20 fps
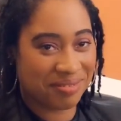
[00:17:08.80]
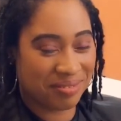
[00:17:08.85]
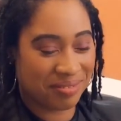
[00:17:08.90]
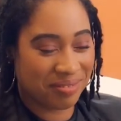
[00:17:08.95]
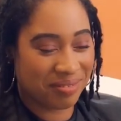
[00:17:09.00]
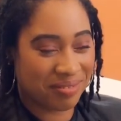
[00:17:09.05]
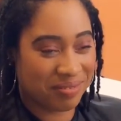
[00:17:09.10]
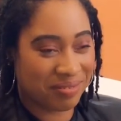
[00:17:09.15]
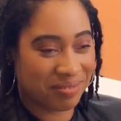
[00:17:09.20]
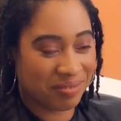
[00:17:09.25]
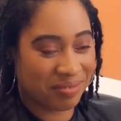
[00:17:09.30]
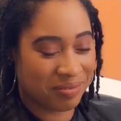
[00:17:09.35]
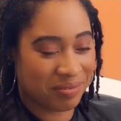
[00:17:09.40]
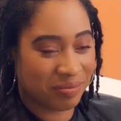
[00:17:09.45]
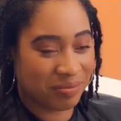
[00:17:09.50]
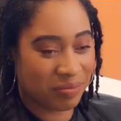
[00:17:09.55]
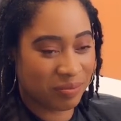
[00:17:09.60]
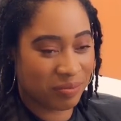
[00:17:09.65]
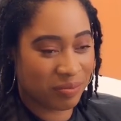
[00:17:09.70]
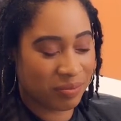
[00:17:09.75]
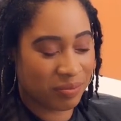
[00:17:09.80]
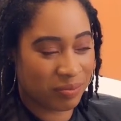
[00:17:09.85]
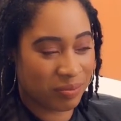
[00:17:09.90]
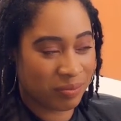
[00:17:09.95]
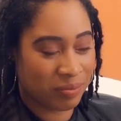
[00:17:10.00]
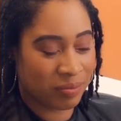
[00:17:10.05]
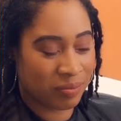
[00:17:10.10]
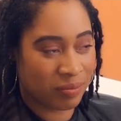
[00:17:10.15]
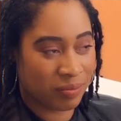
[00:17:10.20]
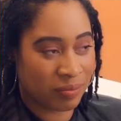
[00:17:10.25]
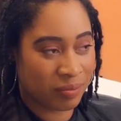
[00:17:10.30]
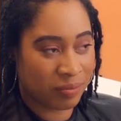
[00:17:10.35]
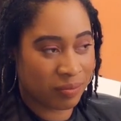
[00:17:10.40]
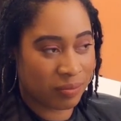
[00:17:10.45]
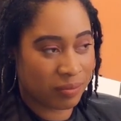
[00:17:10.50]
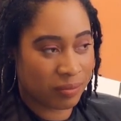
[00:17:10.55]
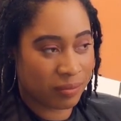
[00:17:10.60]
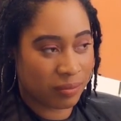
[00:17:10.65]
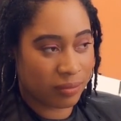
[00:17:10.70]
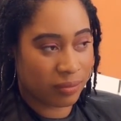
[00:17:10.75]

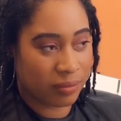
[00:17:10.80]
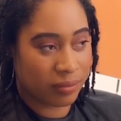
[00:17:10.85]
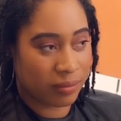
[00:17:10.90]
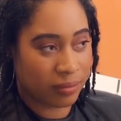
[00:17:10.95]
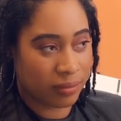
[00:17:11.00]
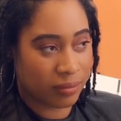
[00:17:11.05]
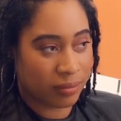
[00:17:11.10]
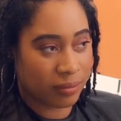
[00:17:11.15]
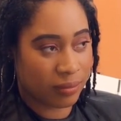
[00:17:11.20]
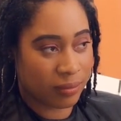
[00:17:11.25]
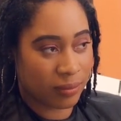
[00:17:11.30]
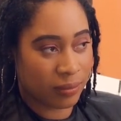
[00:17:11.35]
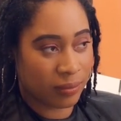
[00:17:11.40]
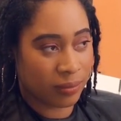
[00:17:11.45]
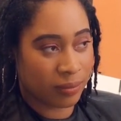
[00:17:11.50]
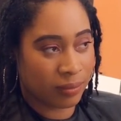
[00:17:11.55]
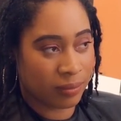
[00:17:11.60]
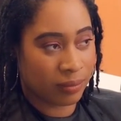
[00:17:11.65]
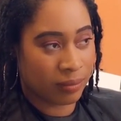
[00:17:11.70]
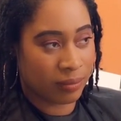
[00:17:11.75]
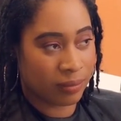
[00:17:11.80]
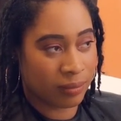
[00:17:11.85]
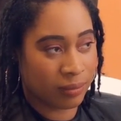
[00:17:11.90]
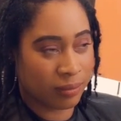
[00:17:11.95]
(not speaking)